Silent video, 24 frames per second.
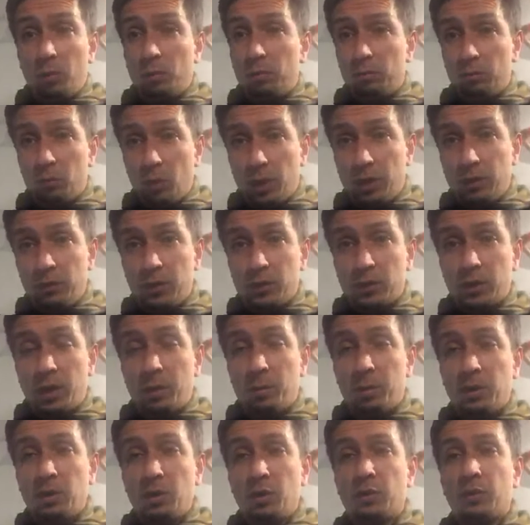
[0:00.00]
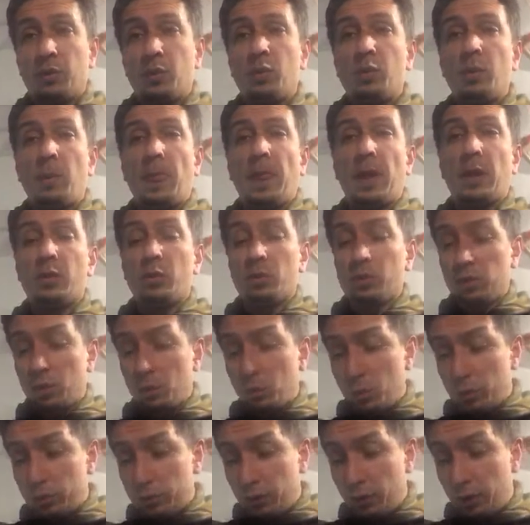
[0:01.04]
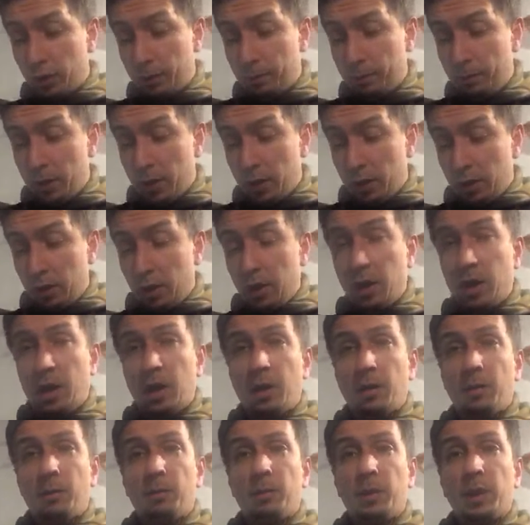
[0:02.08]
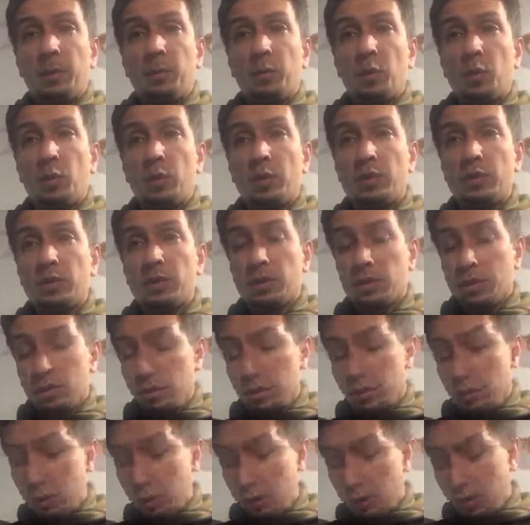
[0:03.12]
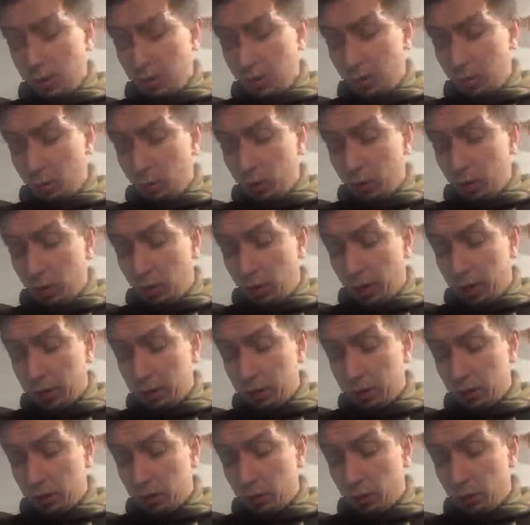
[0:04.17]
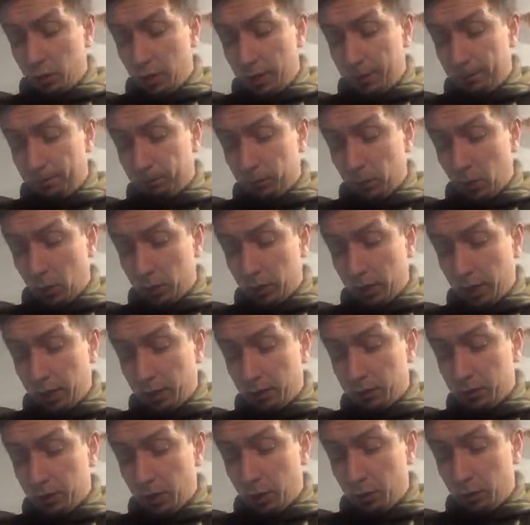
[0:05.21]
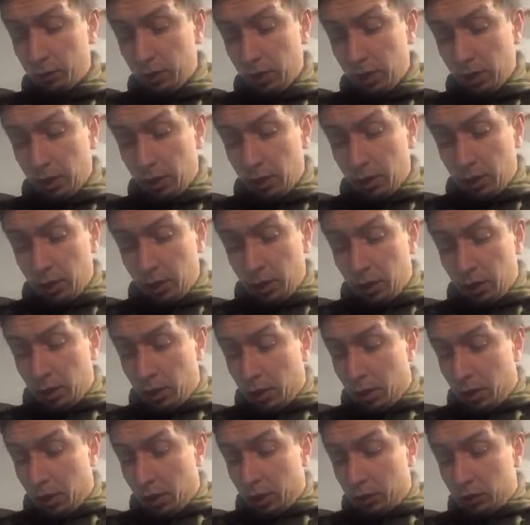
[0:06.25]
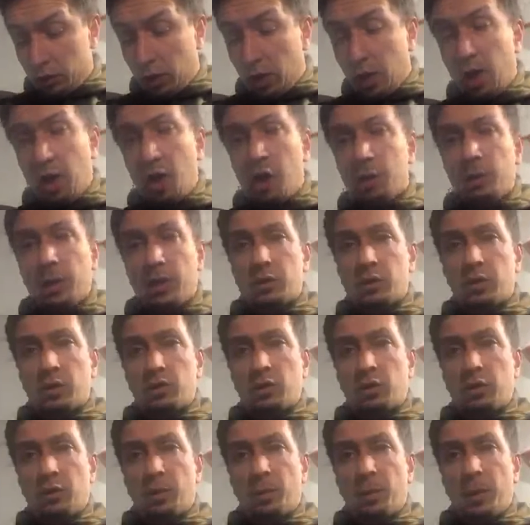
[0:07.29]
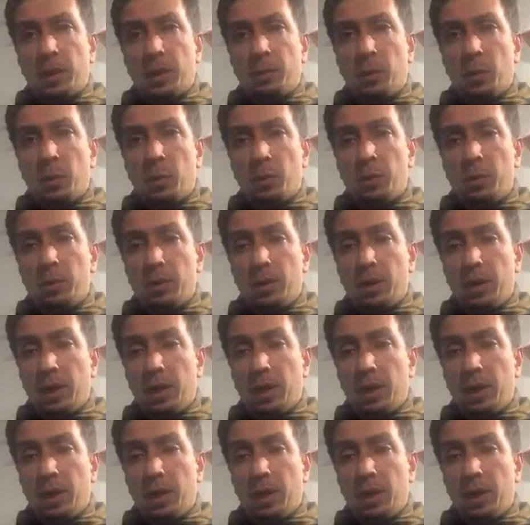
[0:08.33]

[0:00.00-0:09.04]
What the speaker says: one, if it's going to be useful, and also what time people would like to do that. Okay, so inshallah, I hope that's useful for people.